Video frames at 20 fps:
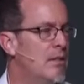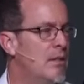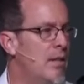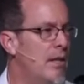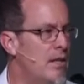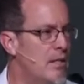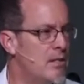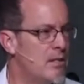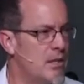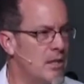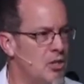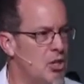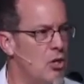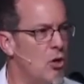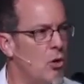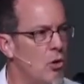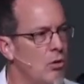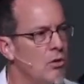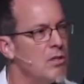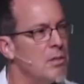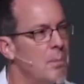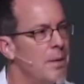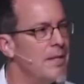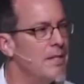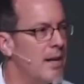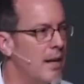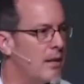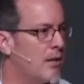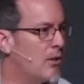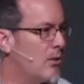That is such an ultimate
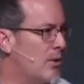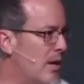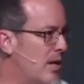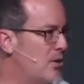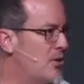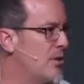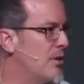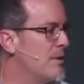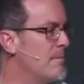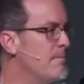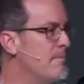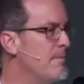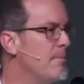declaration.